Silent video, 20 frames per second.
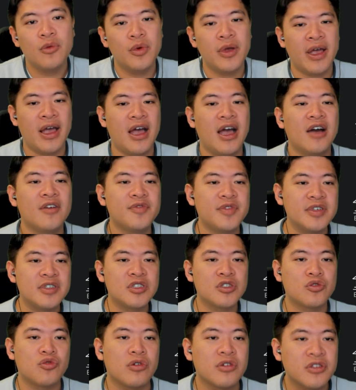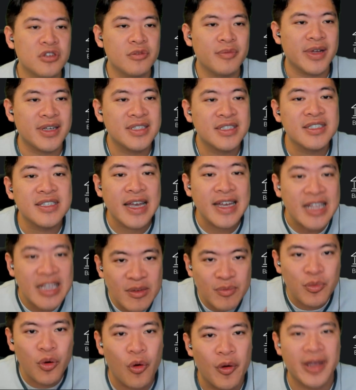we have these short-term
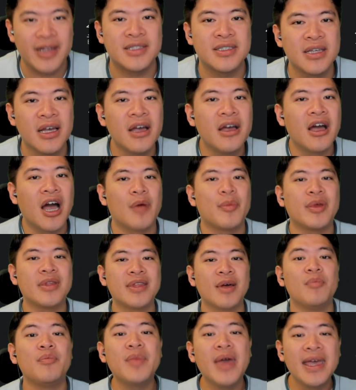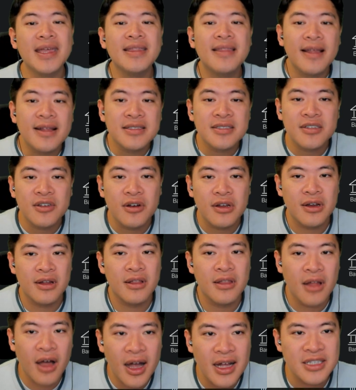exciting points. I mean, the mainnet's going to
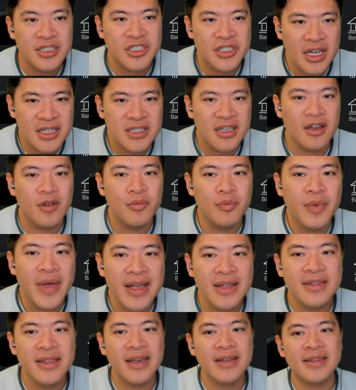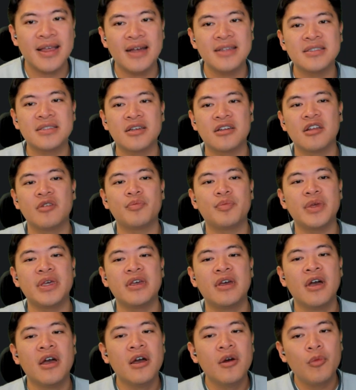launch. That's like a big date. That's going to
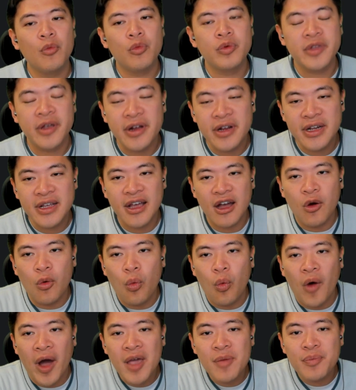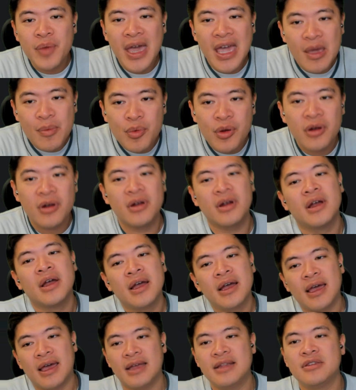be turning a white paper
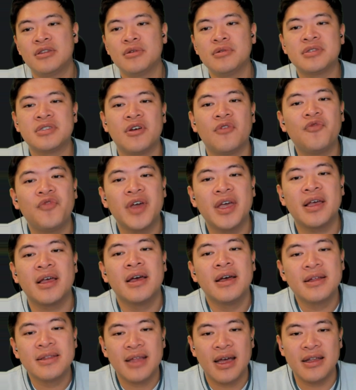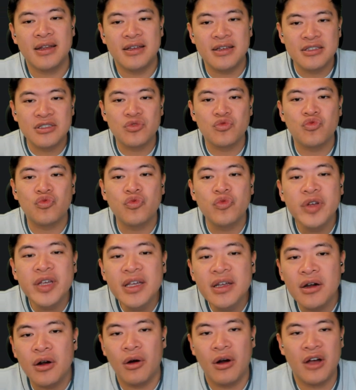into something that is
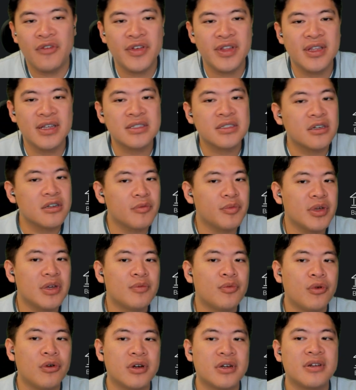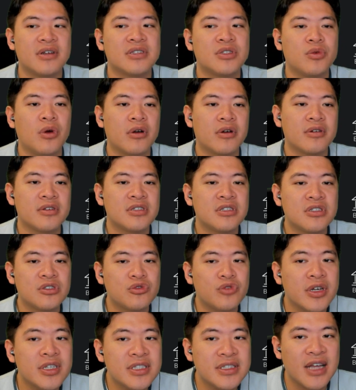real. I think that's going to be important as well. I'm going to
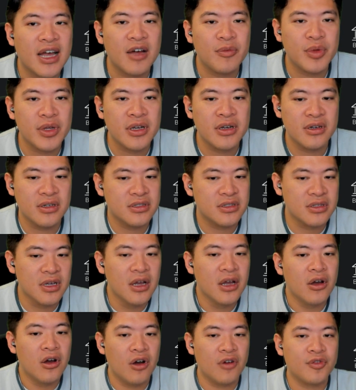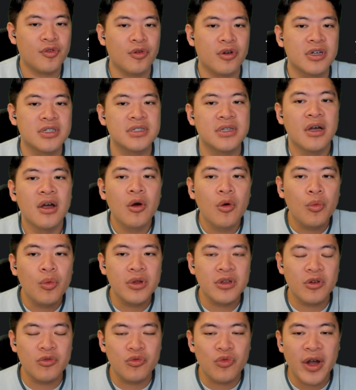stress that, because of course,
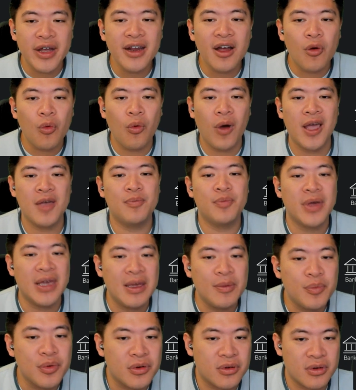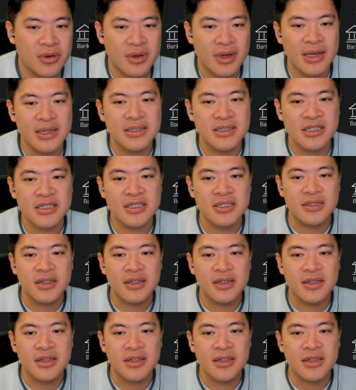when you write a white paper, it's just